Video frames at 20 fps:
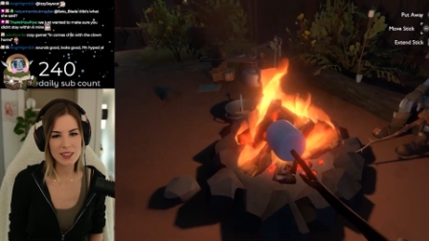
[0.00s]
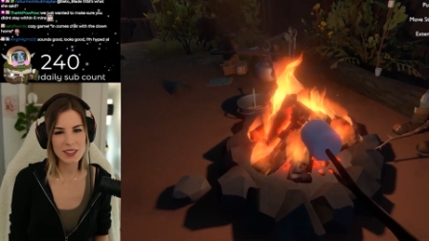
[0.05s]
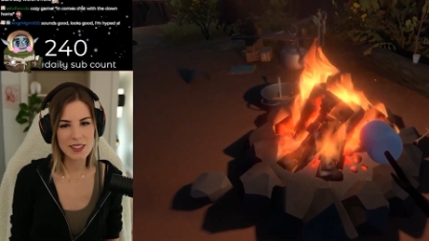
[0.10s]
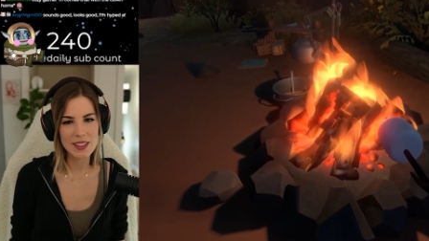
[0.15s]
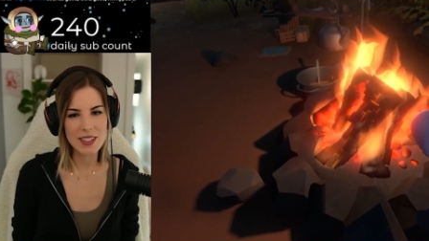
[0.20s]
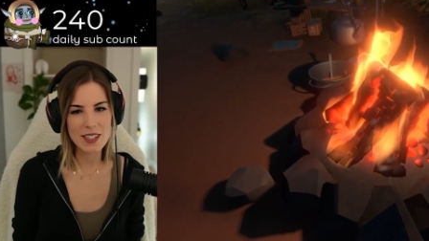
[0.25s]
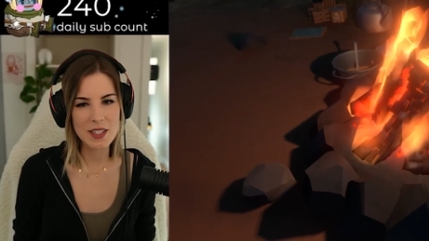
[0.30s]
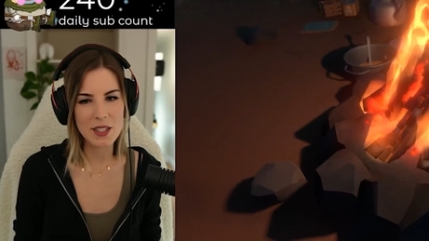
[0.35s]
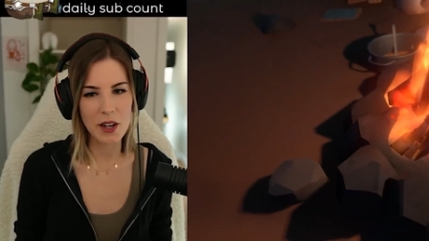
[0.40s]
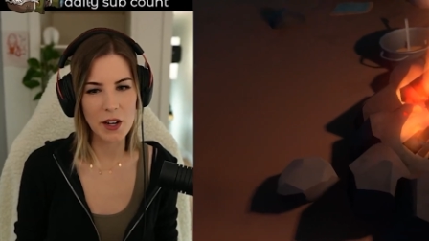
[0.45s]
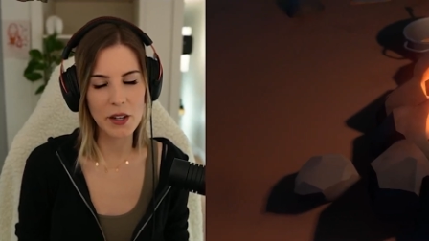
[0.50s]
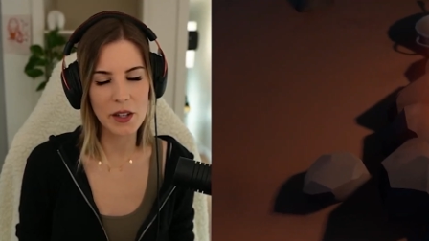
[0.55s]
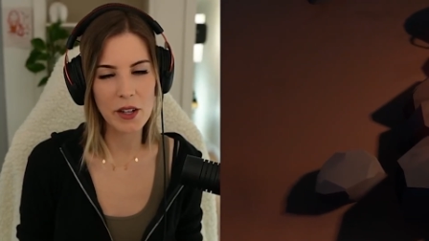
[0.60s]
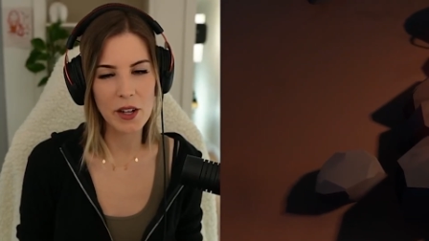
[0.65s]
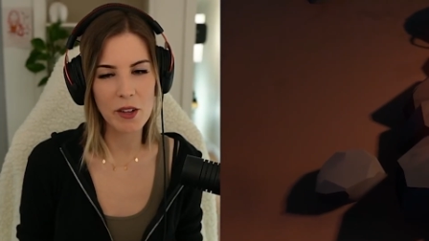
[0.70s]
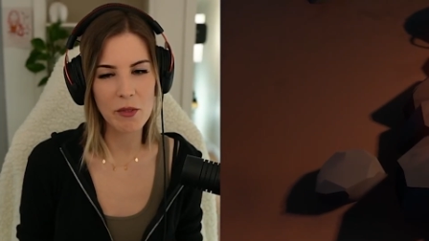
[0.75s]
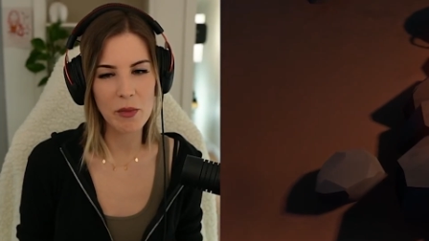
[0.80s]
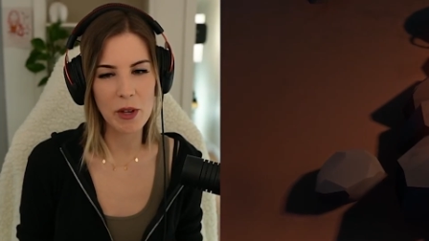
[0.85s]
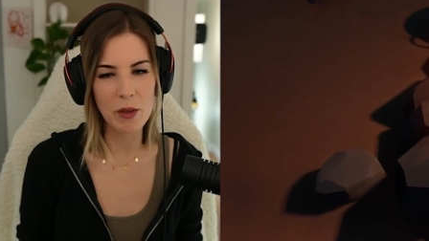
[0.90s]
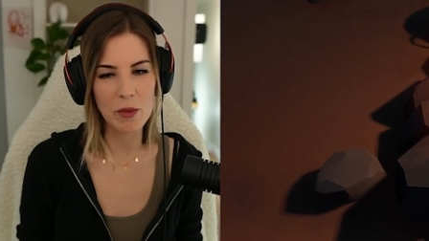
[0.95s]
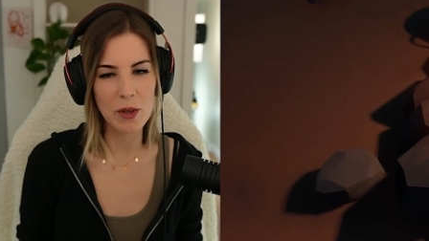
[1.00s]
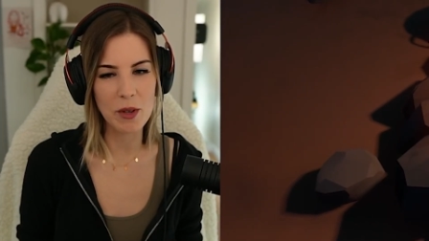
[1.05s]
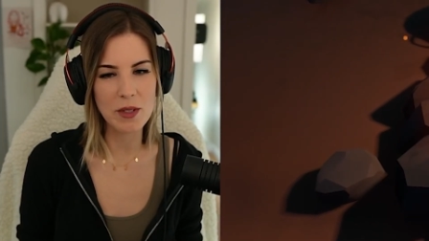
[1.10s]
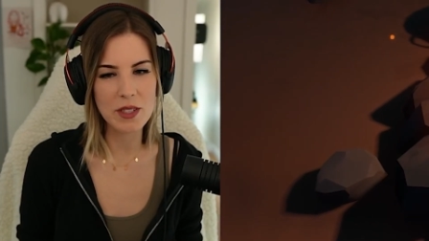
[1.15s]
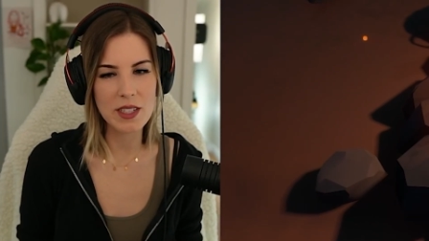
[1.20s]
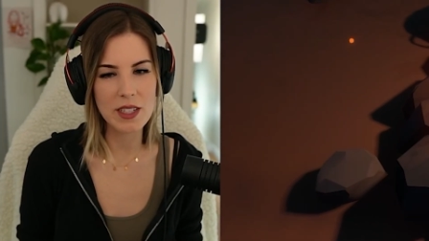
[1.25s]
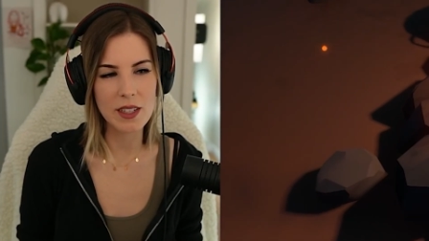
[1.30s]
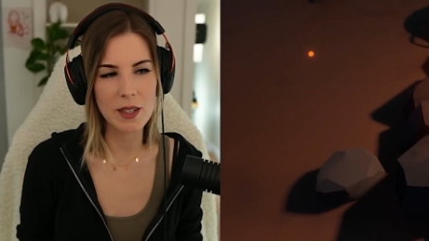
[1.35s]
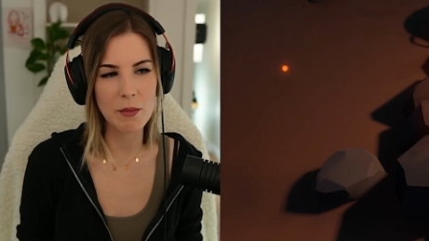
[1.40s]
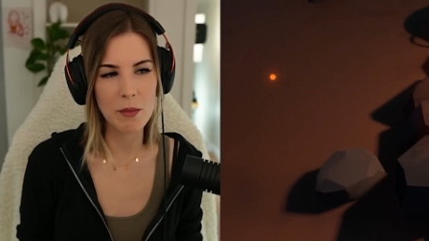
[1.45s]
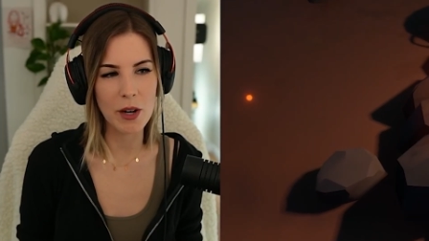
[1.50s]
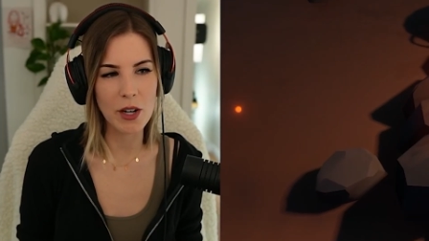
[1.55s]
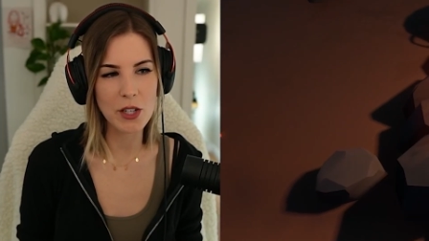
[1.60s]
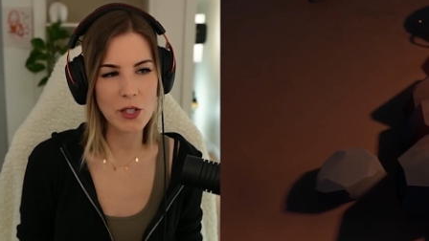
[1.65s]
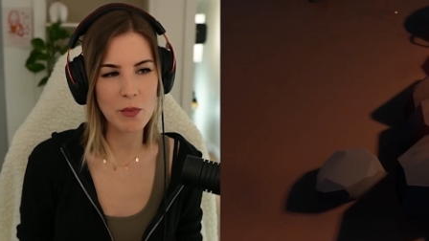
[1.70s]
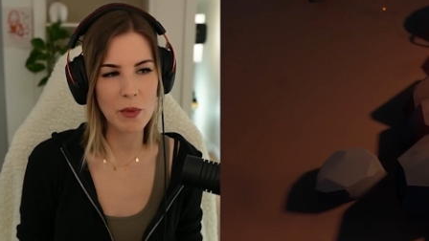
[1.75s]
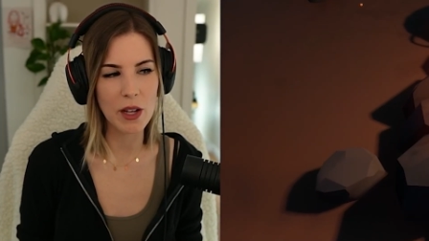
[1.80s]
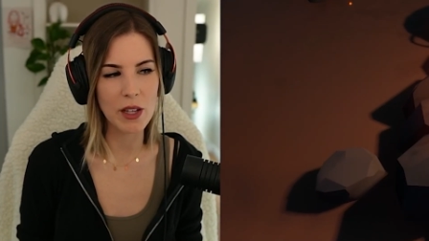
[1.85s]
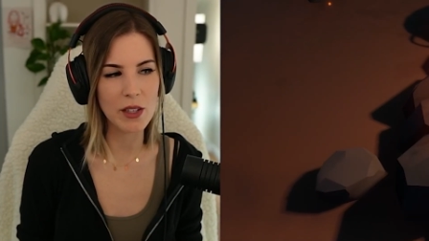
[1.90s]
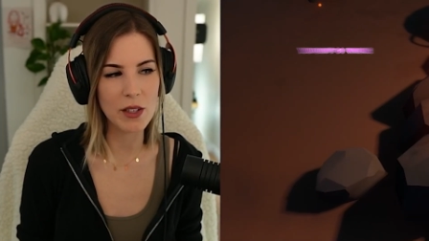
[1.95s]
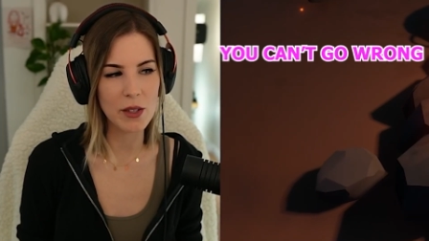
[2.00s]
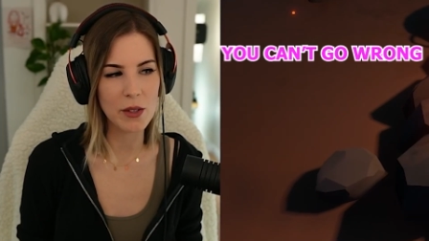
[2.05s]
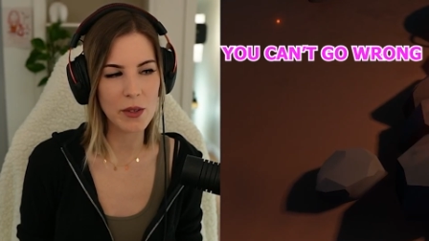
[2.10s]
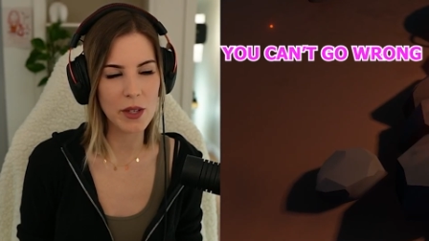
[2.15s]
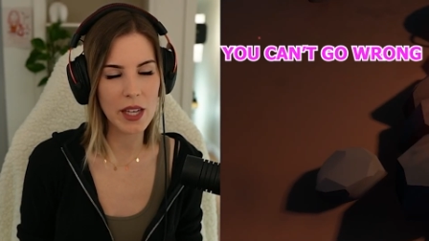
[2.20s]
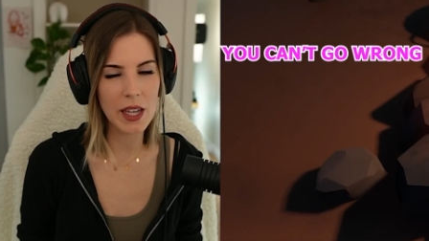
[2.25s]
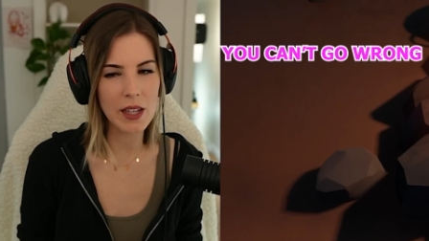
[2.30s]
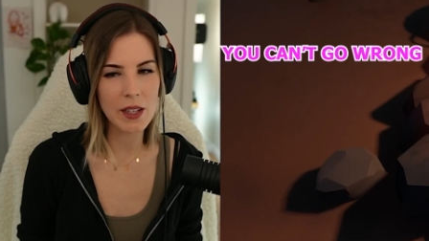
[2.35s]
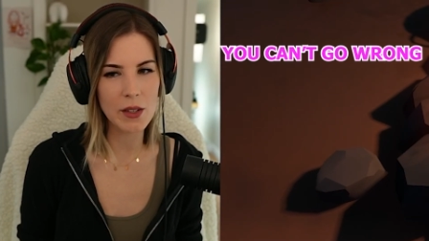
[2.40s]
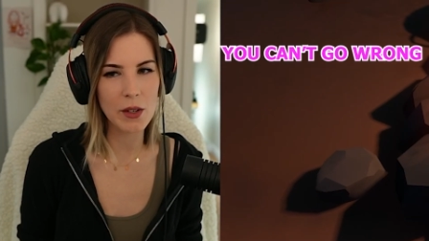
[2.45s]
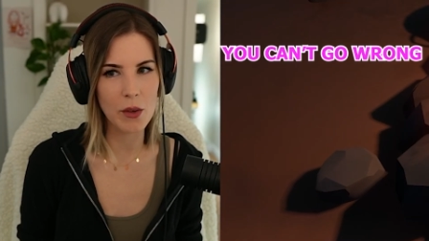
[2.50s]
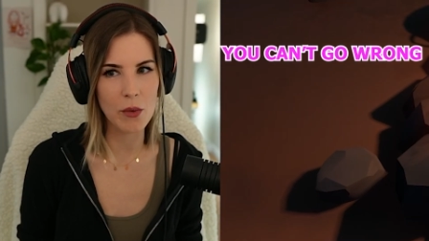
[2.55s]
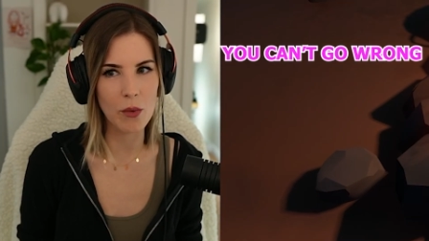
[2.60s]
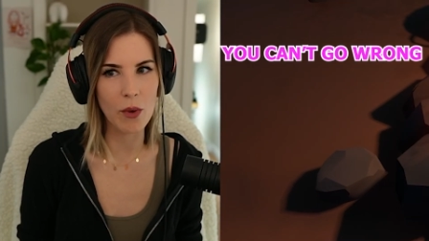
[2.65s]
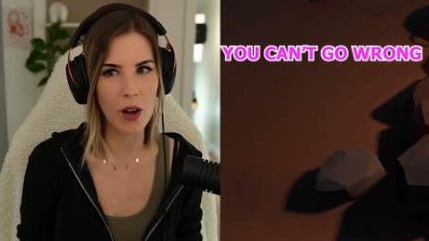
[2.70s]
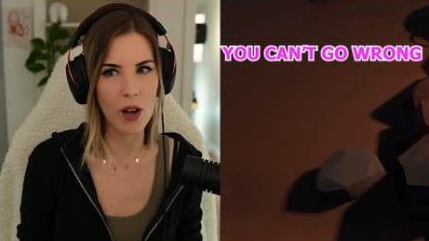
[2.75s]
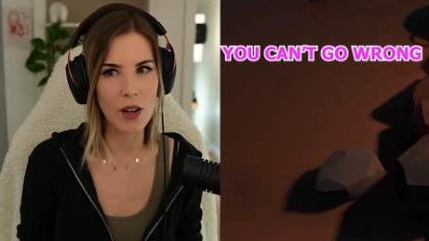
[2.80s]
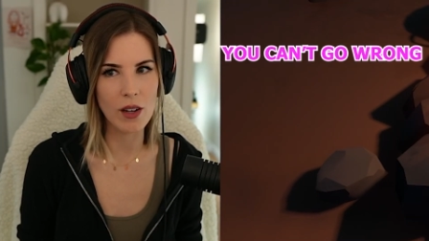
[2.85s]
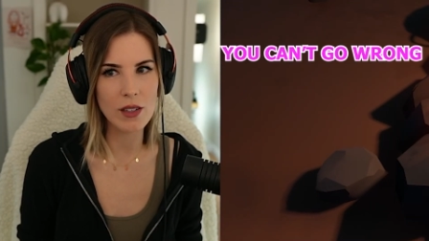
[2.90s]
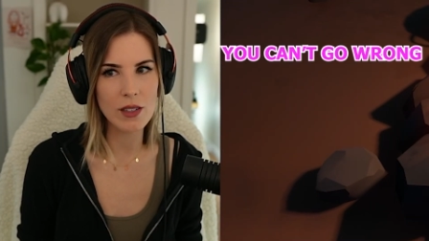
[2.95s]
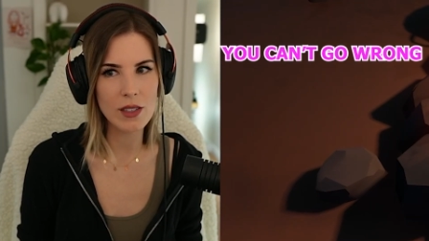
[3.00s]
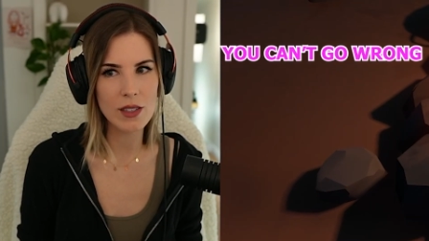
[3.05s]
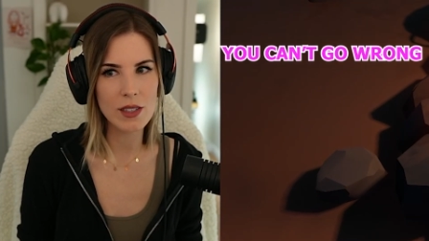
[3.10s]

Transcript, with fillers: Starting off by roasting a marshmallow, you can't go wrong.